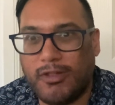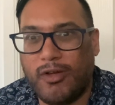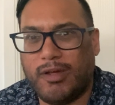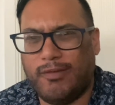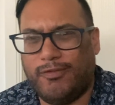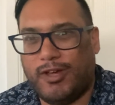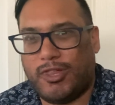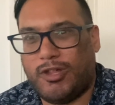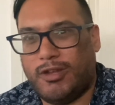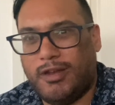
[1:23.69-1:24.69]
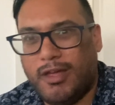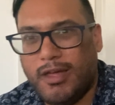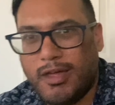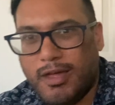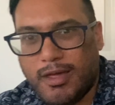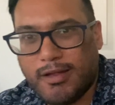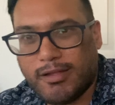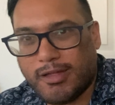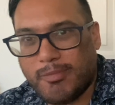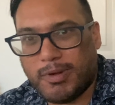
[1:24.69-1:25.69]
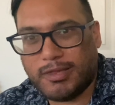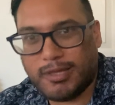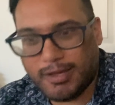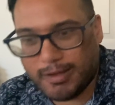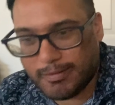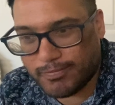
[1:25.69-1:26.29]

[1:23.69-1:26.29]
no conviction, similar to